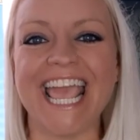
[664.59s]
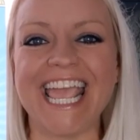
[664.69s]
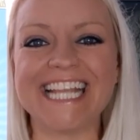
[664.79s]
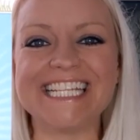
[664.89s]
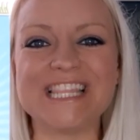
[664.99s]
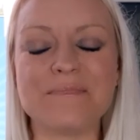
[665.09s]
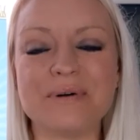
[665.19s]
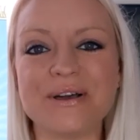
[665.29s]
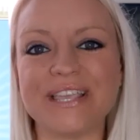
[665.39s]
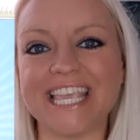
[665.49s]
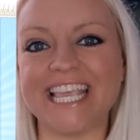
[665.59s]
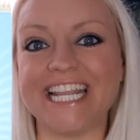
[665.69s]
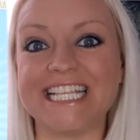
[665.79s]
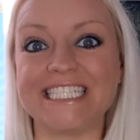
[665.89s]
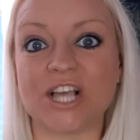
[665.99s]
And in the book, it
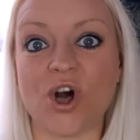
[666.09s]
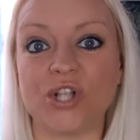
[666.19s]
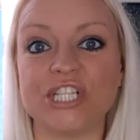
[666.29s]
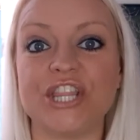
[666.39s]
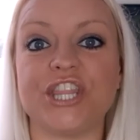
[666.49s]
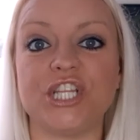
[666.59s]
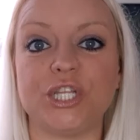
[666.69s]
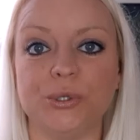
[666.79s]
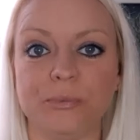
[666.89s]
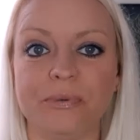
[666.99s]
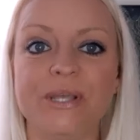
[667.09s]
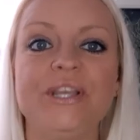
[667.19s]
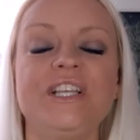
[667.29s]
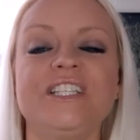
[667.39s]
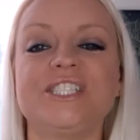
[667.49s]
is called the loop.
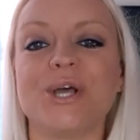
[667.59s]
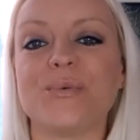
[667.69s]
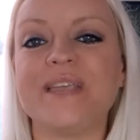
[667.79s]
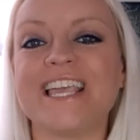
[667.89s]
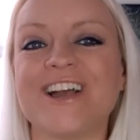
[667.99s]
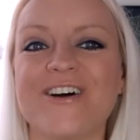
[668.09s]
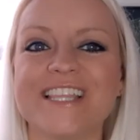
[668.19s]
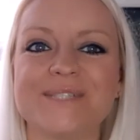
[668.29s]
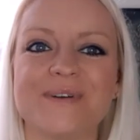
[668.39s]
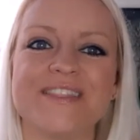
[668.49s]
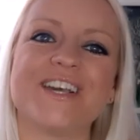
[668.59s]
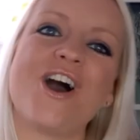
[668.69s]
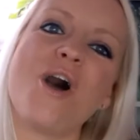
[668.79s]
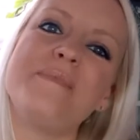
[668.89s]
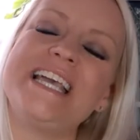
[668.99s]
So we can call this one the
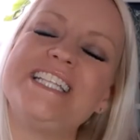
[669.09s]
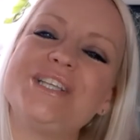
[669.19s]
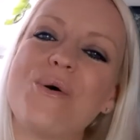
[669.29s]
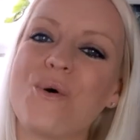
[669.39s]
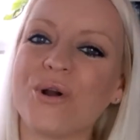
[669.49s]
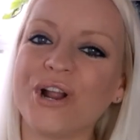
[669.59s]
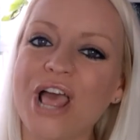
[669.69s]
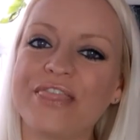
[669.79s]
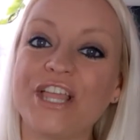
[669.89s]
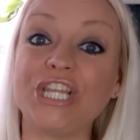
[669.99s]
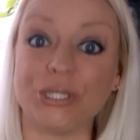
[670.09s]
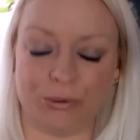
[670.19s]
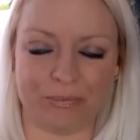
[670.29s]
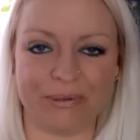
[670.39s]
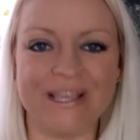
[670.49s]
comet or the
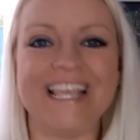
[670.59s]
loop.